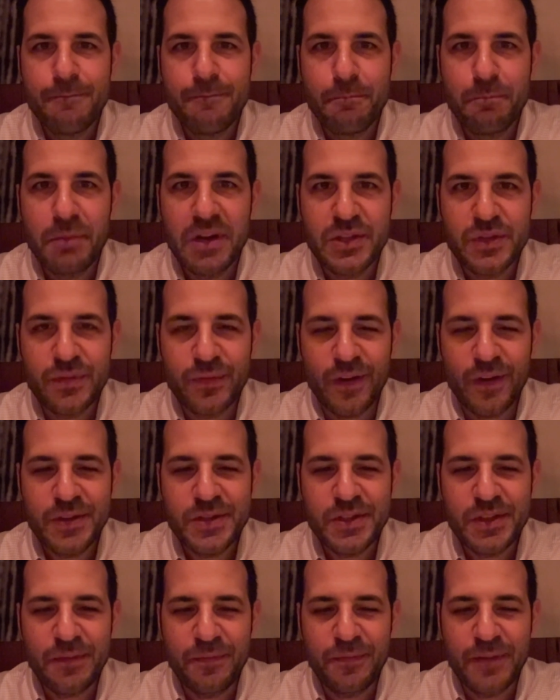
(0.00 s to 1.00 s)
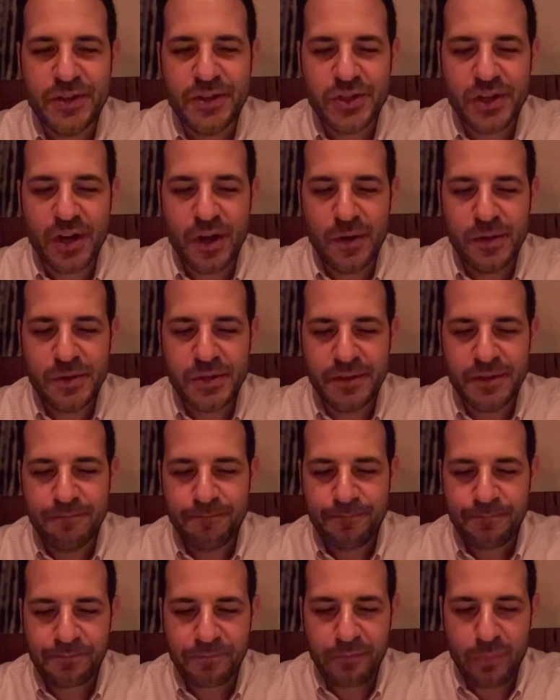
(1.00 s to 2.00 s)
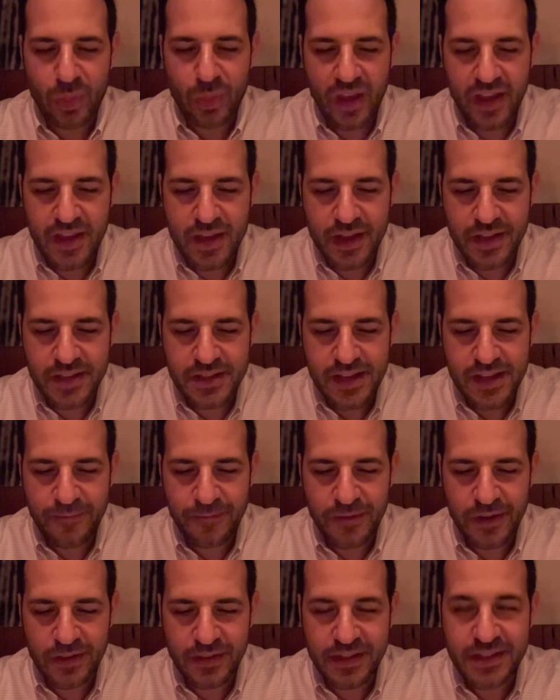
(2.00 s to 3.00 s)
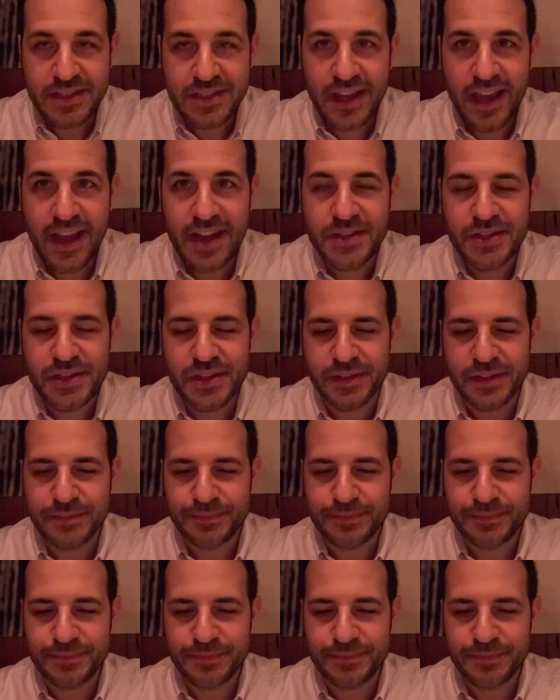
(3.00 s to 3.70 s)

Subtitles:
but as far as the fish goes, you could definitely taste